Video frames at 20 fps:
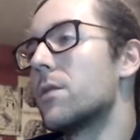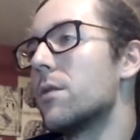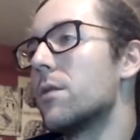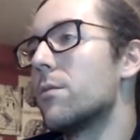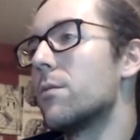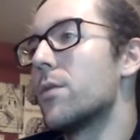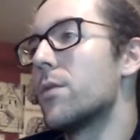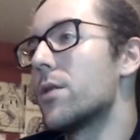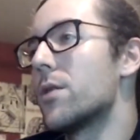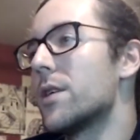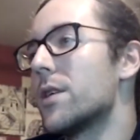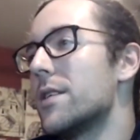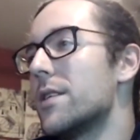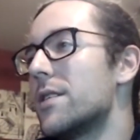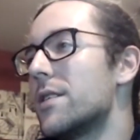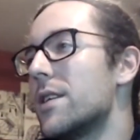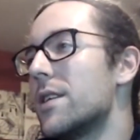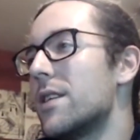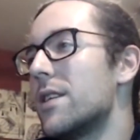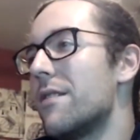Bergdad
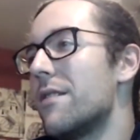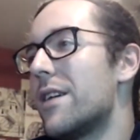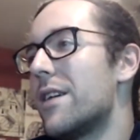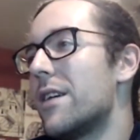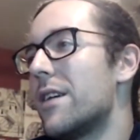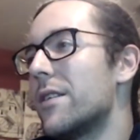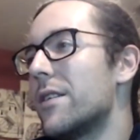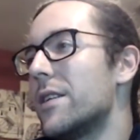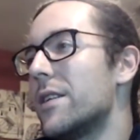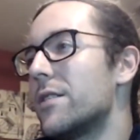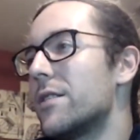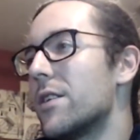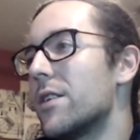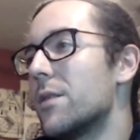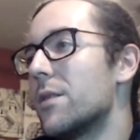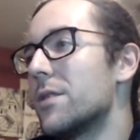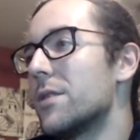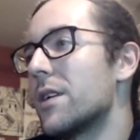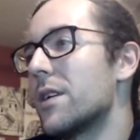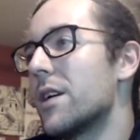says they violated
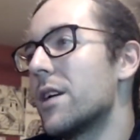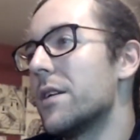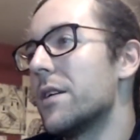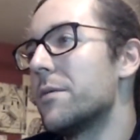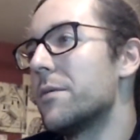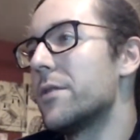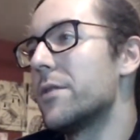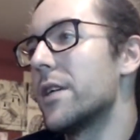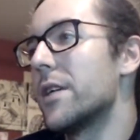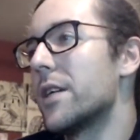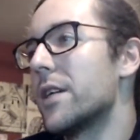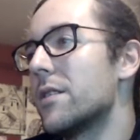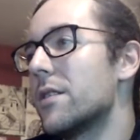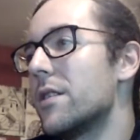terms of the contract.